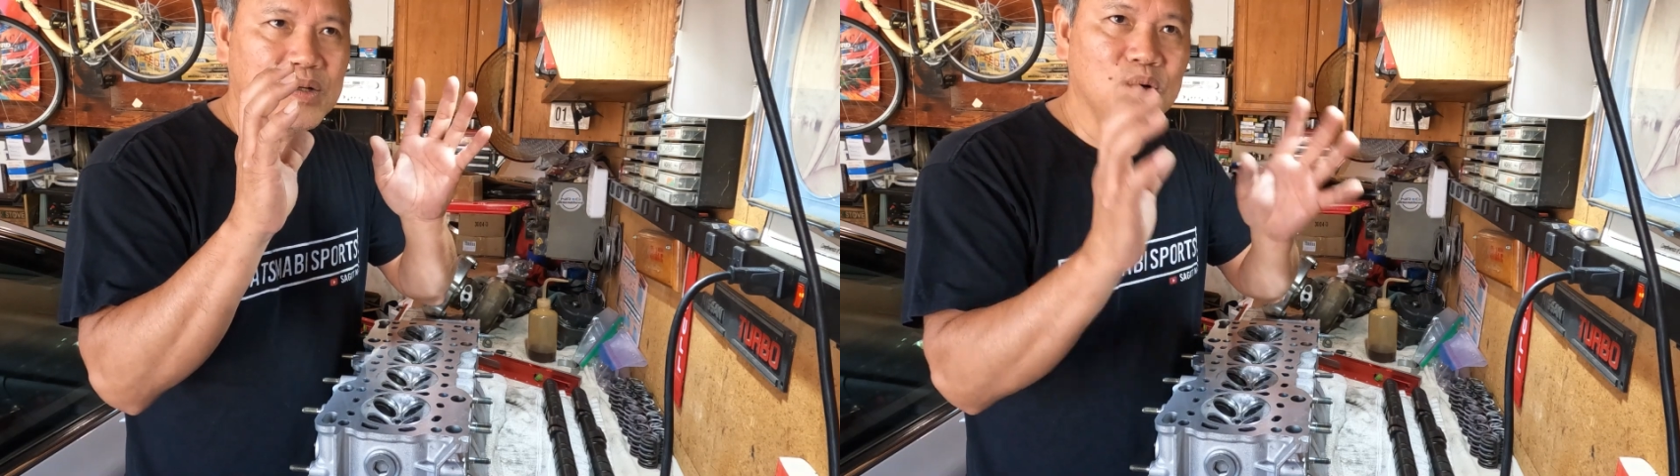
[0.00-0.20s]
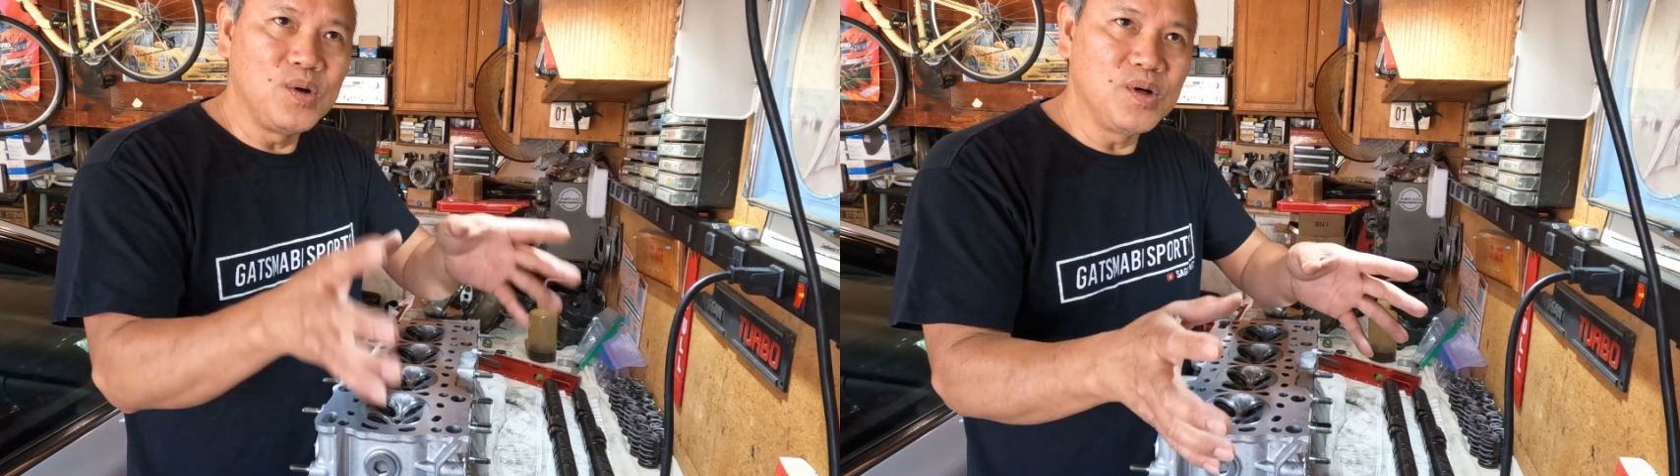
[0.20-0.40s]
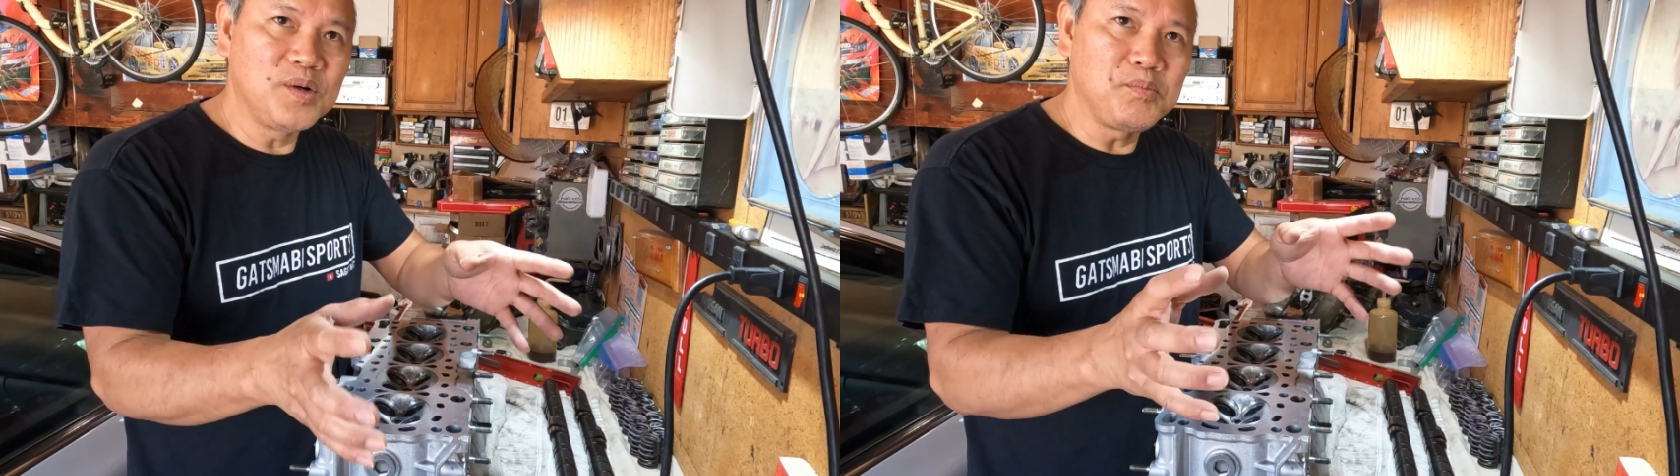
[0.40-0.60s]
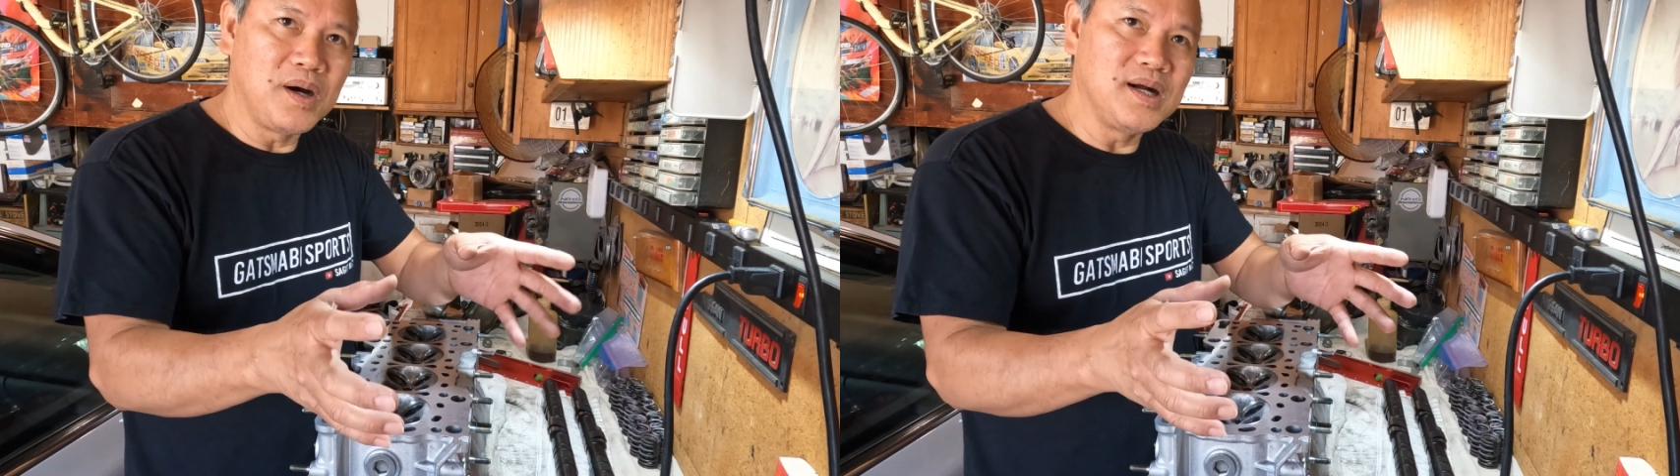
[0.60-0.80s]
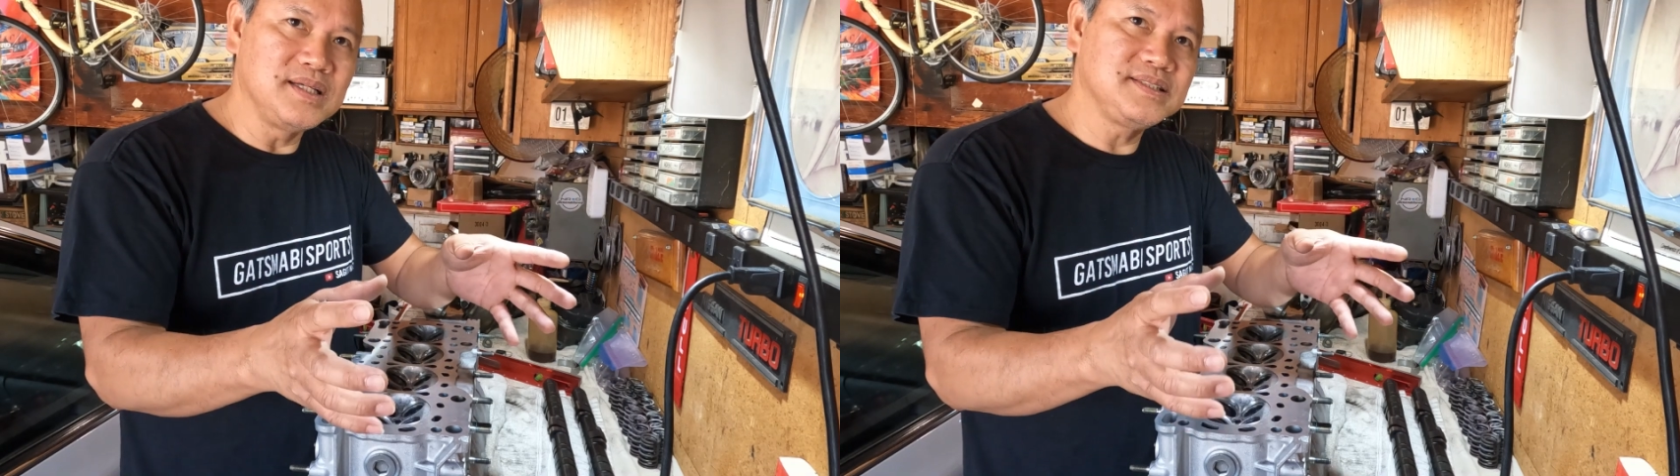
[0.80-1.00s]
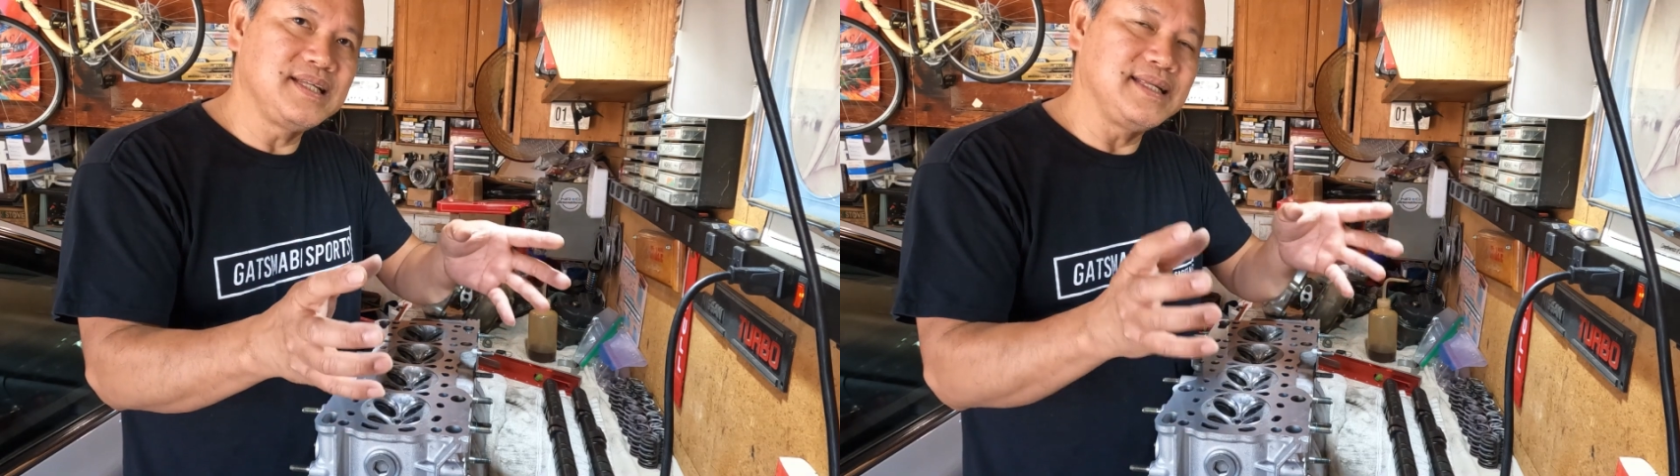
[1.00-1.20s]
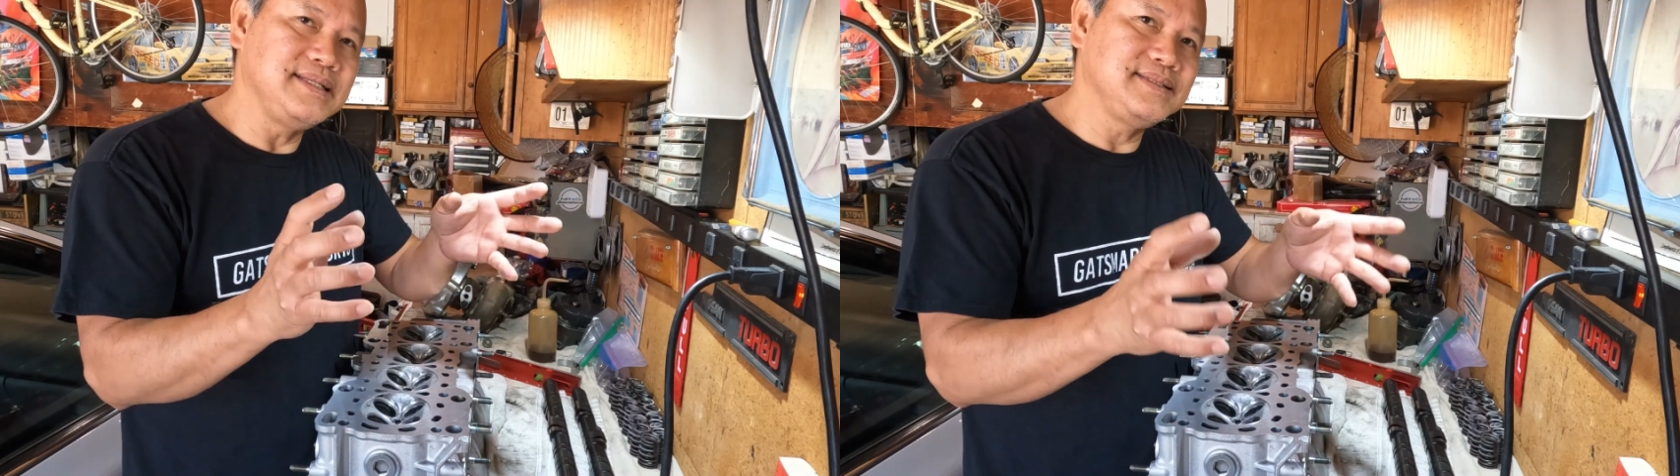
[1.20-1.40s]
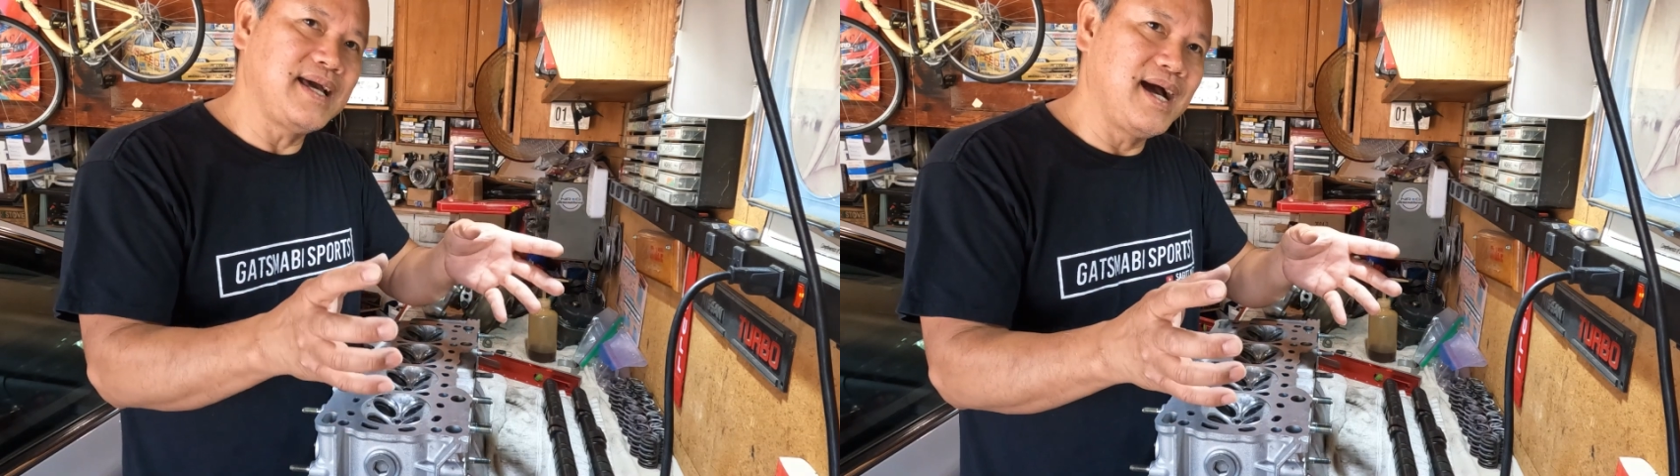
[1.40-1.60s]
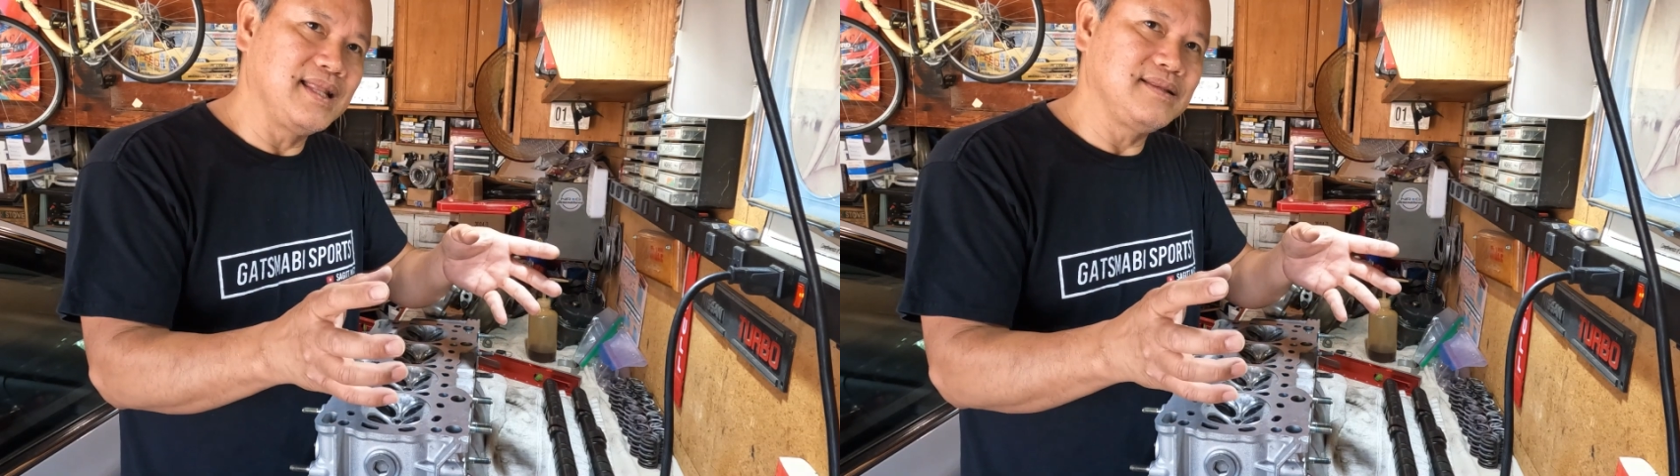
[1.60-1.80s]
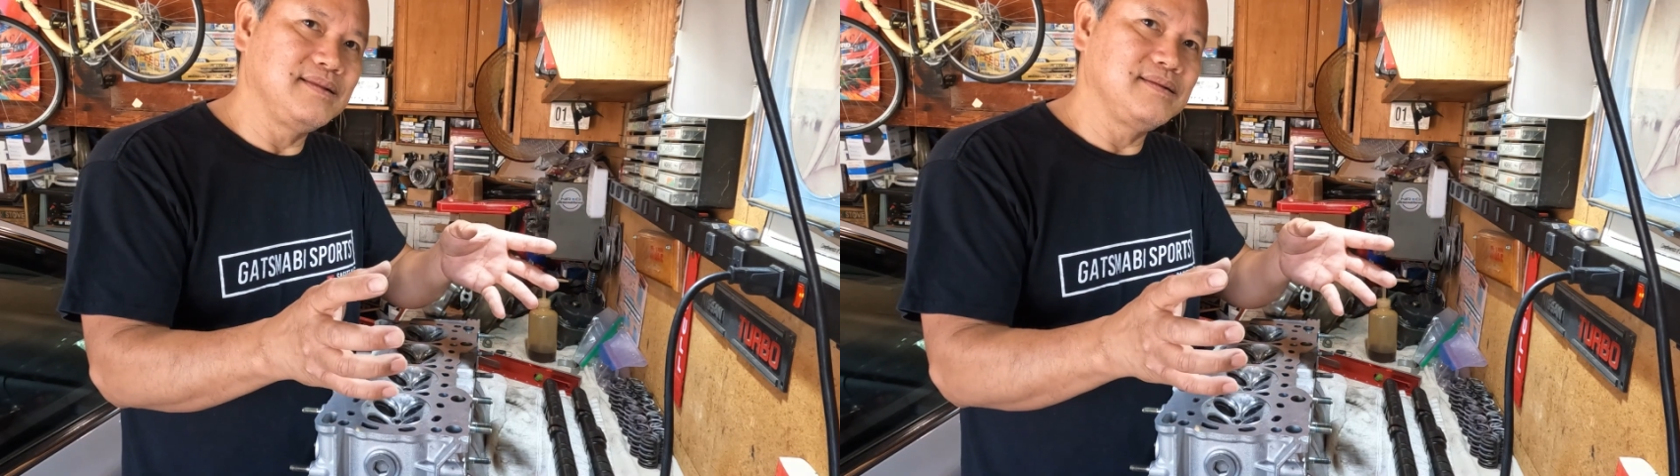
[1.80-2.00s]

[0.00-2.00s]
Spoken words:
core parts that he's got,